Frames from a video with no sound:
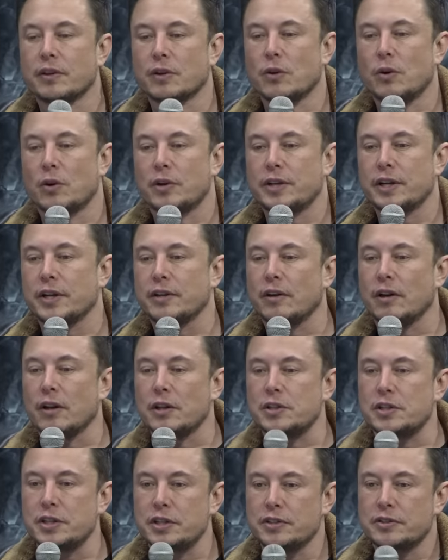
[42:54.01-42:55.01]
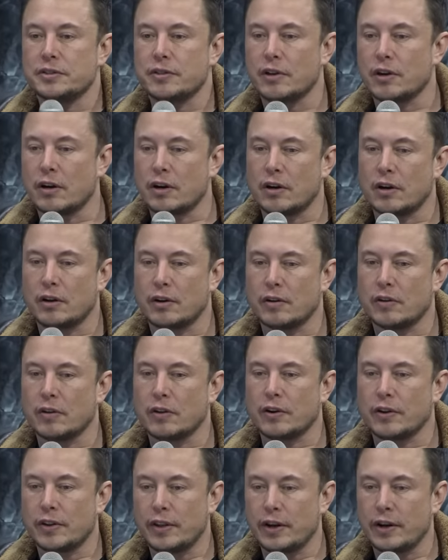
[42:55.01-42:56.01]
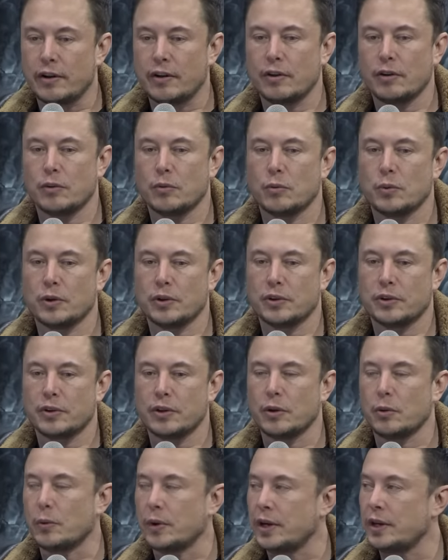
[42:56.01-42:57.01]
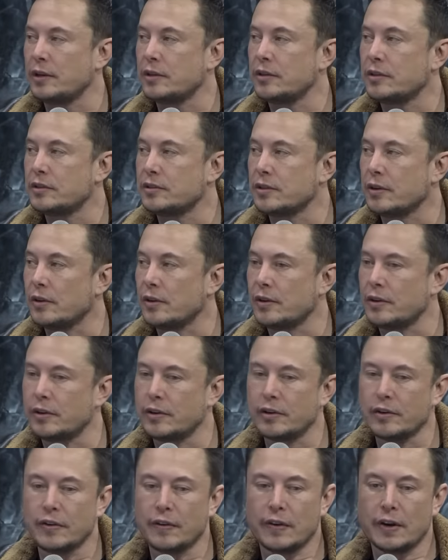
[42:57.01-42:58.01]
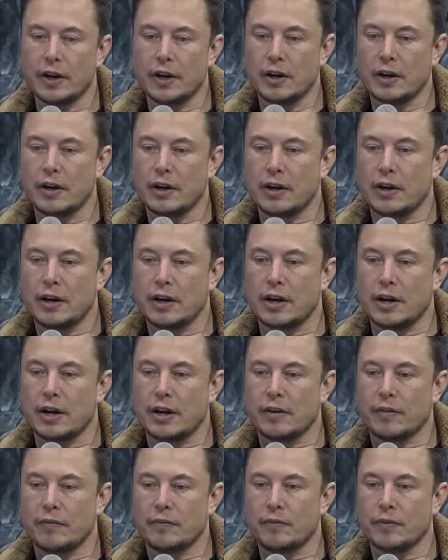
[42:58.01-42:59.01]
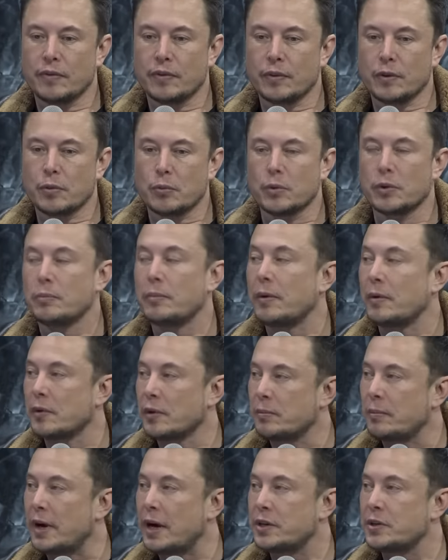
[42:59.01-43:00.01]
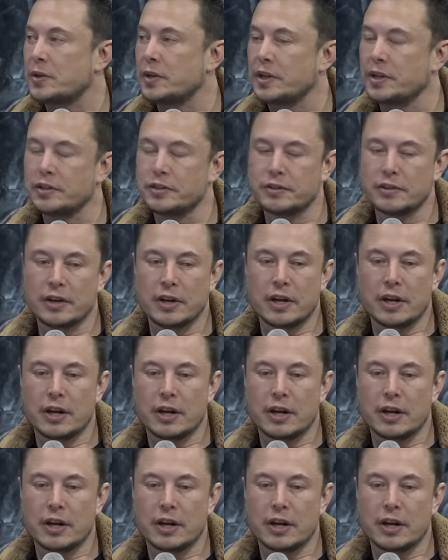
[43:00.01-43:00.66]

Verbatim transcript: the core technologies are, are there with the wind, solar, um, with, with batteries.